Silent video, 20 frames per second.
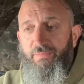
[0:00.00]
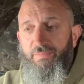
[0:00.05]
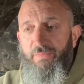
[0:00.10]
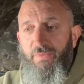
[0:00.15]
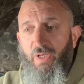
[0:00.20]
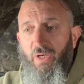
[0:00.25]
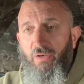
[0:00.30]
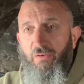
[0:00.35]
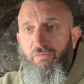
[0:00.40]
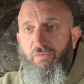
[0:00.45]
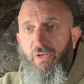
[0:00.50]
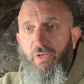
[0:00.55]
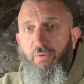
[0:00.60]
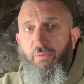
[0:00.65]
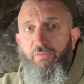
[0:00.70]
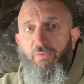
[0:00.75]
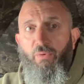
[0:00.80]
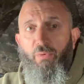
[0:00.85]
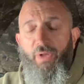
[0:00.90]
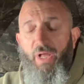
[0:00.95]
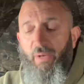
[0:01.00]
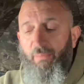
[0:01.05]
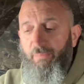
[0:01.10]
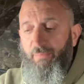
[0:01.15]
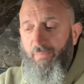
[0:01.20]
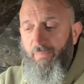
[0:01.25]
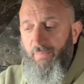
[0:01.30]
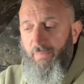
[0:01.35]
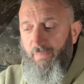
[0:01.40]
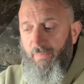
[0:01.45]
Hopefully with all that
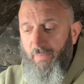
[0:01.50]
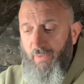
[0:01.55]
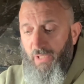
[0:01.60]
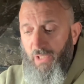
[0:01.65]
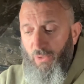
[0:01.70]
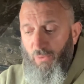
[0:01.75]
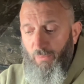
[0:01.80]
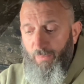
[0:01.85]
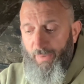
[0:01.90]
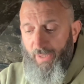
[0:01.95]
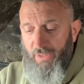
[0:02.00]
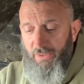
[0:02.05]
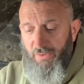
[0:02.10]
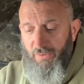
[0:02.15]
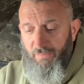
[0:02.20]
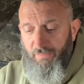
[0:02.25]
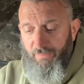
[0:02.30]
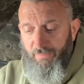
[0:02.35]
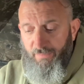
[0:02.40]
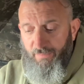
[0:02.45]
little bits of